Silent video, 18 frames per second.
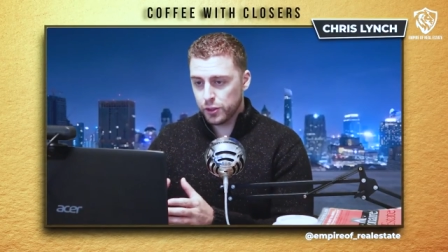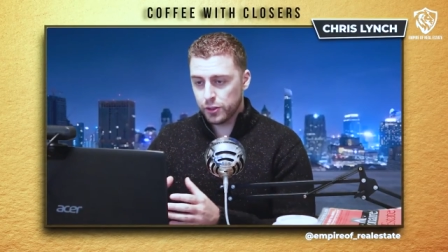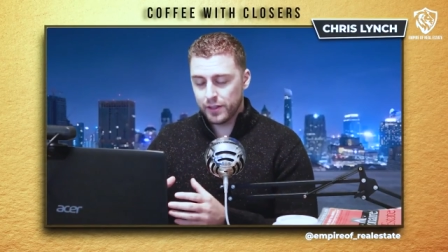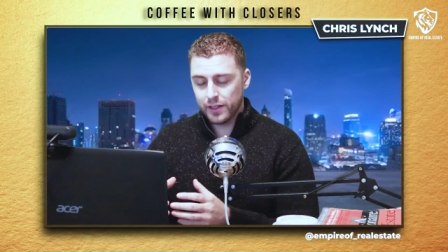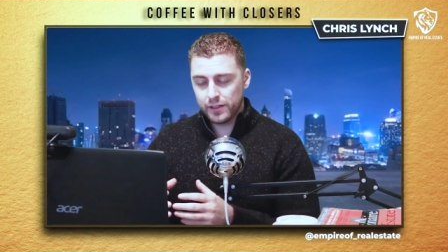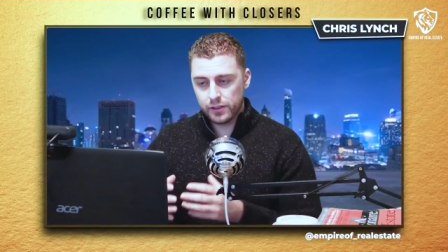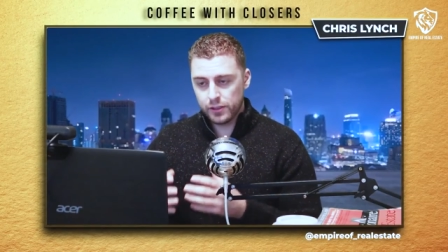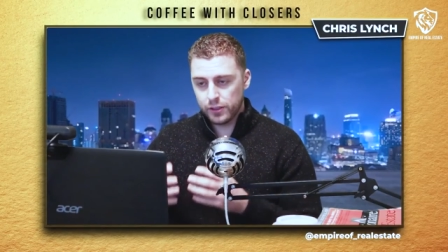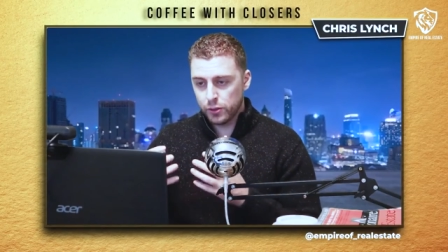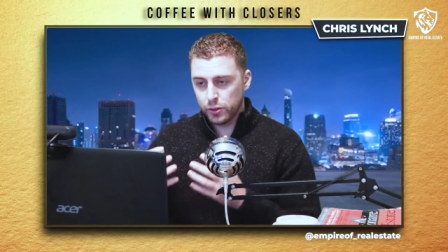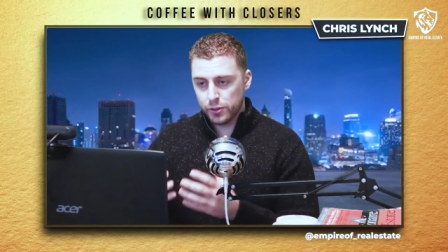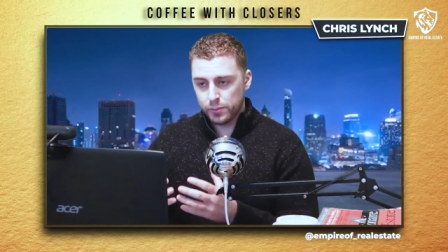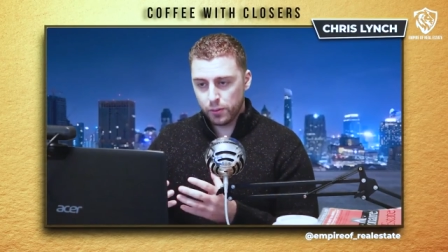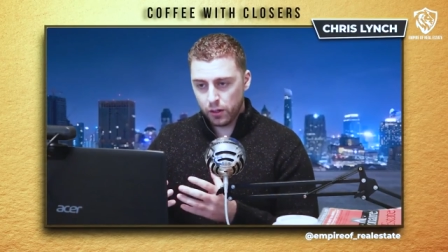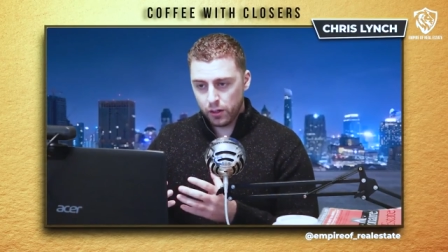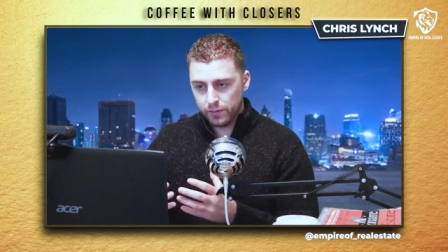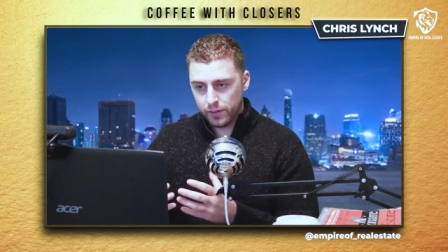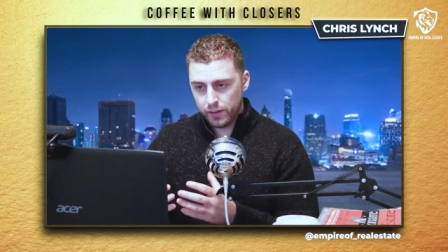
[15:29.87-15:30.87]
I'm sure that's a
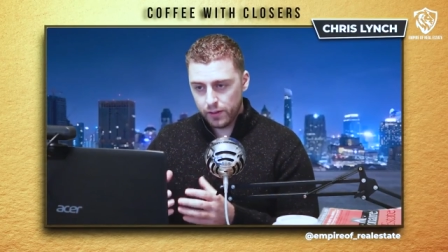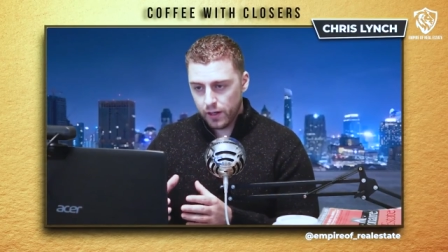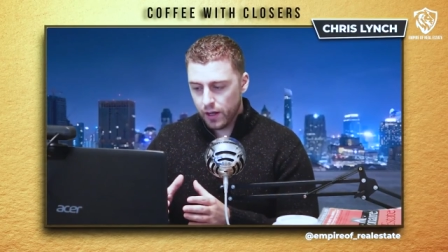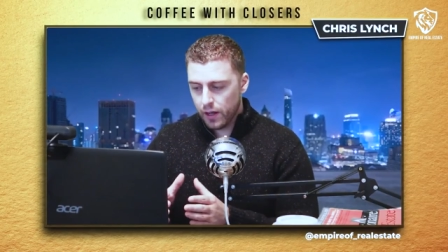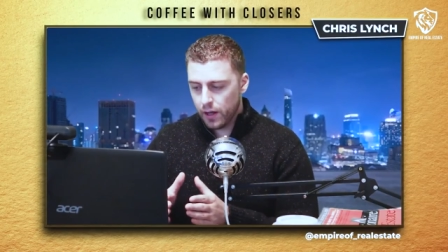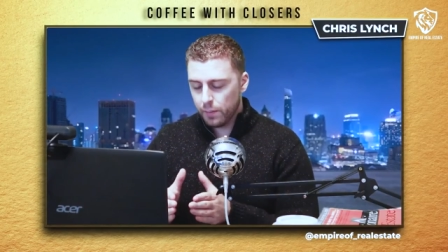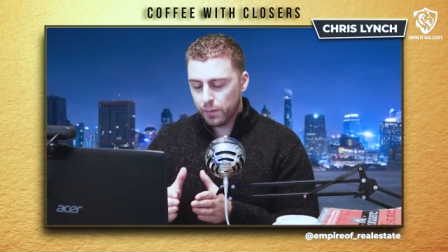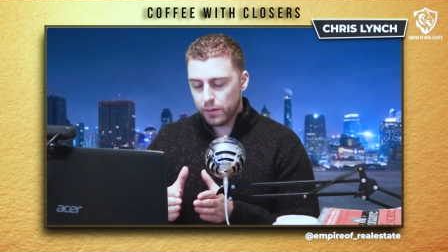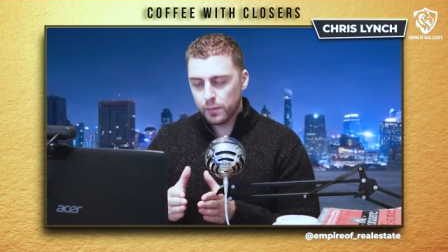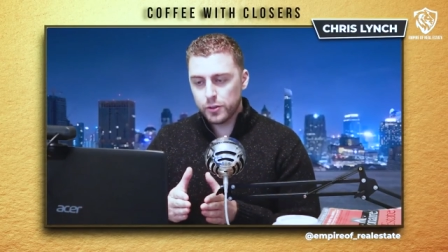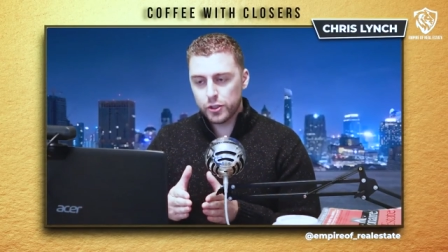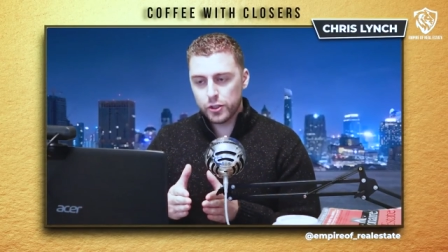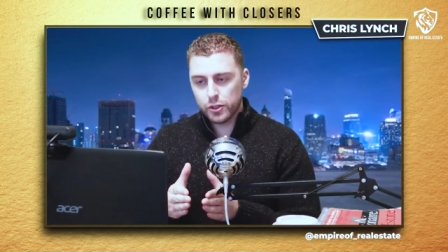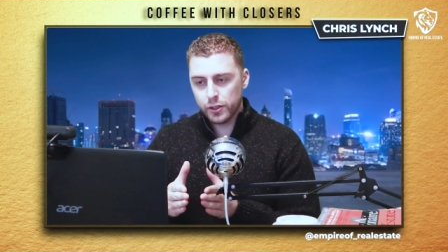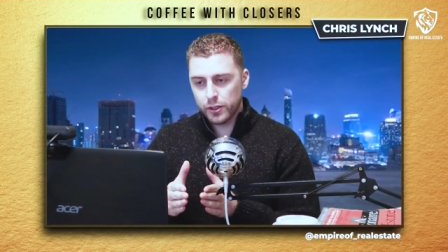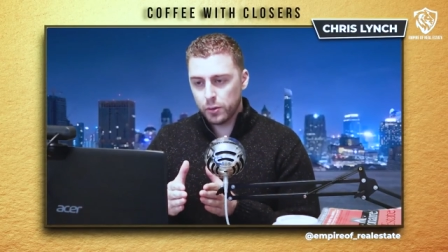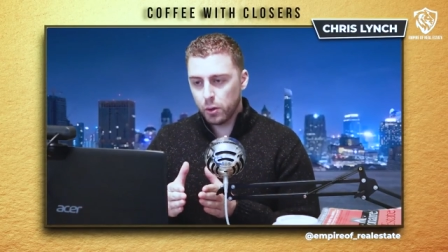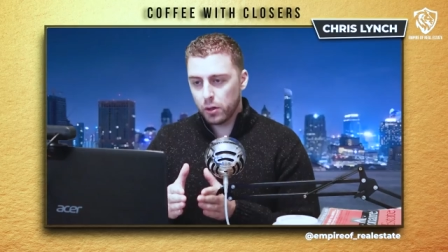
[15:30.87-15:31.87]
huge part of it, but I'm
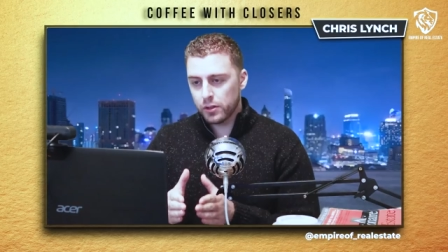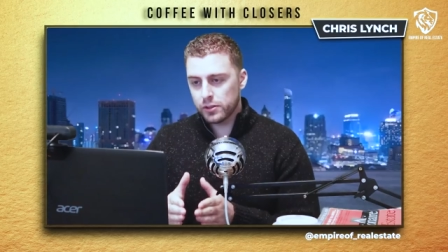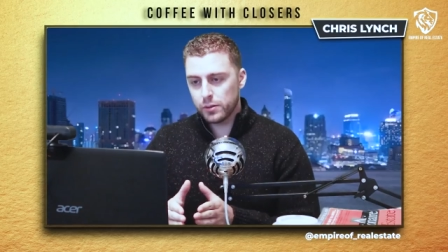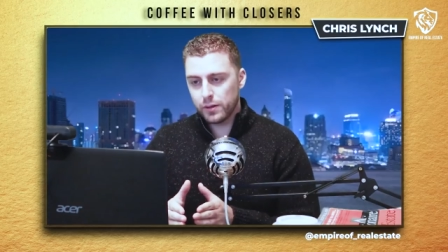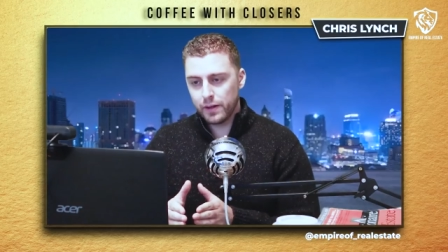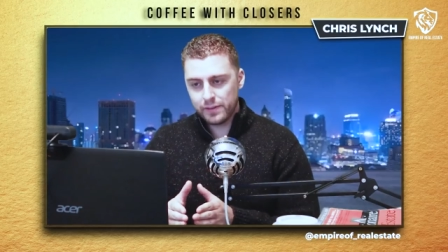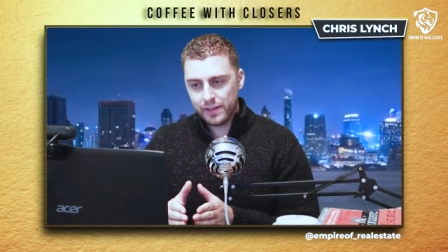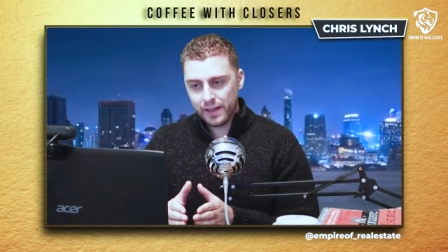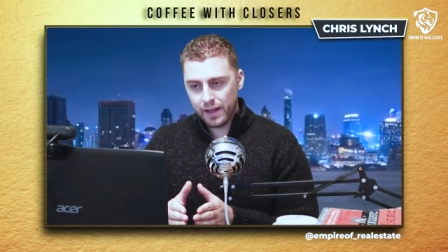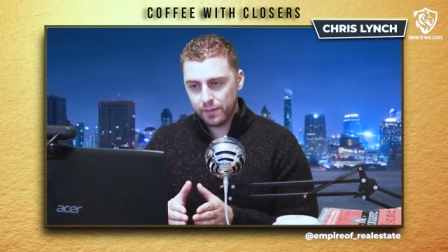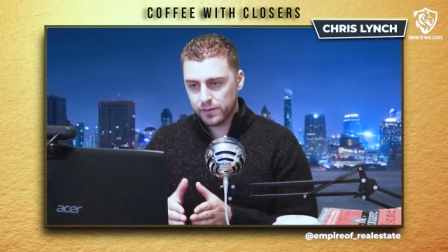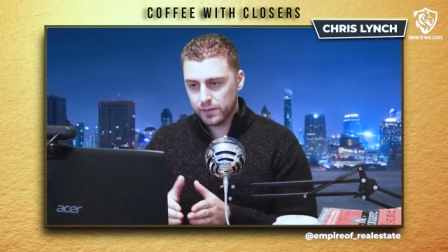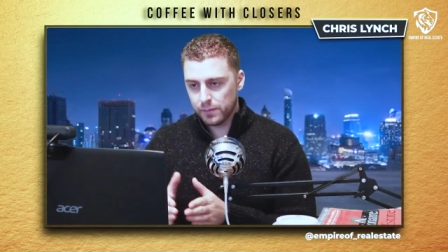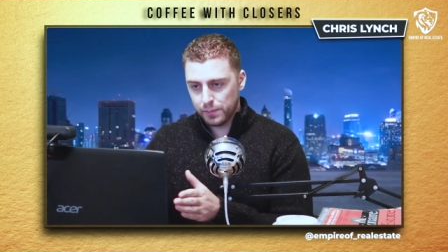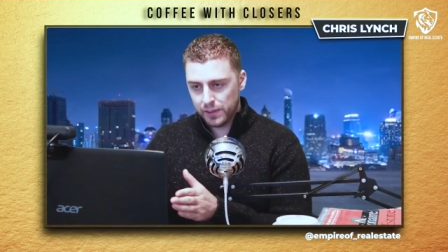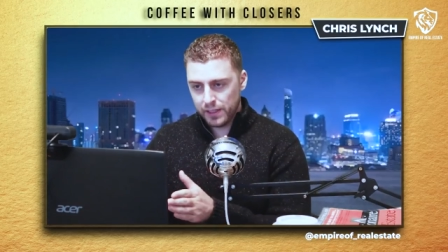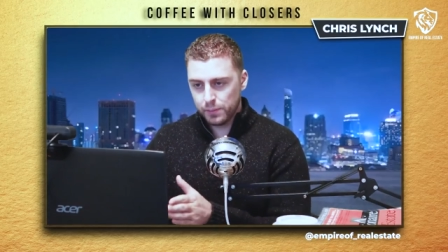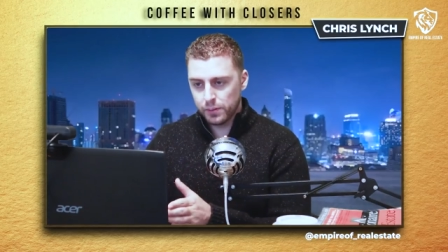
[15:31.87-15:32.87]
sure you also have to have
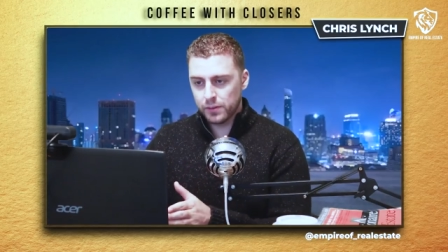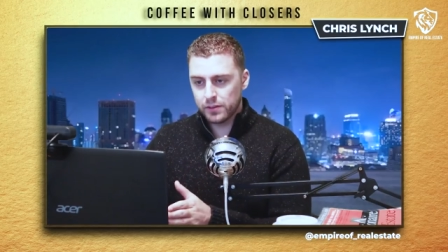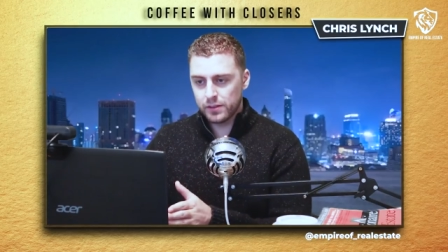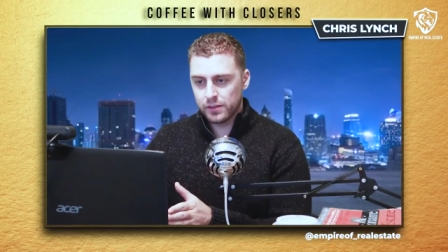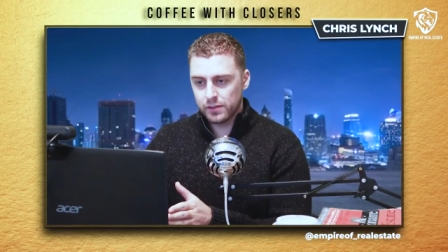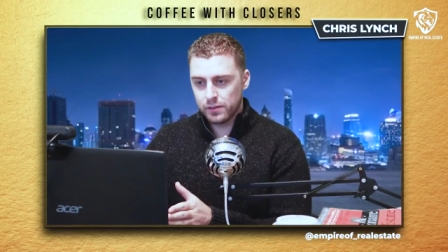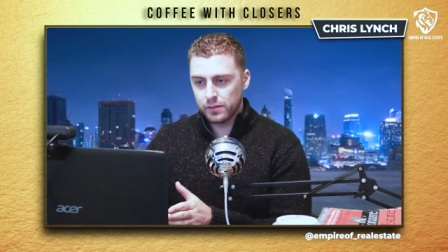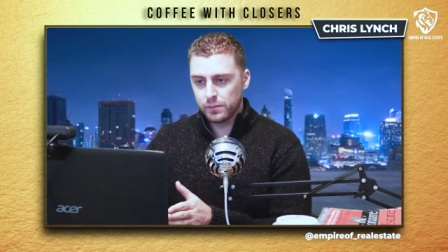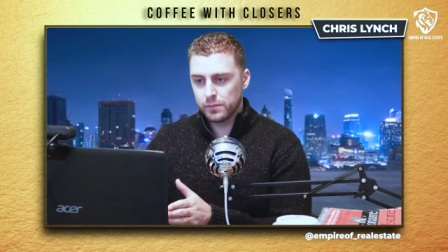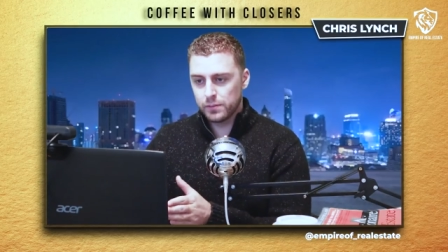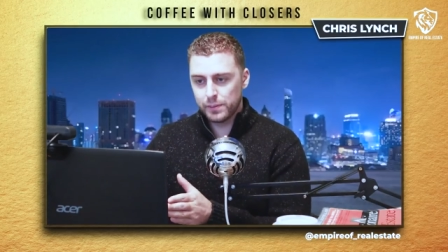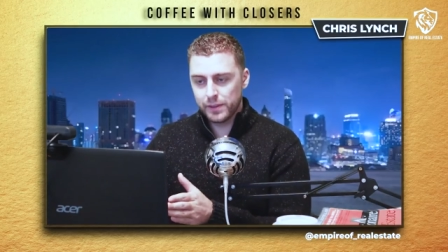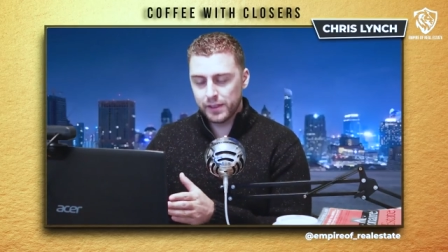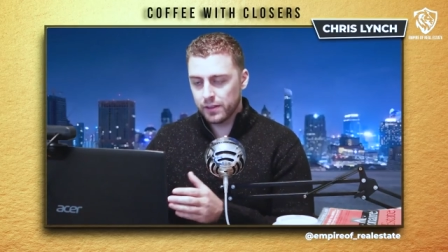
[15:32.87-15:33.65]
some people systems,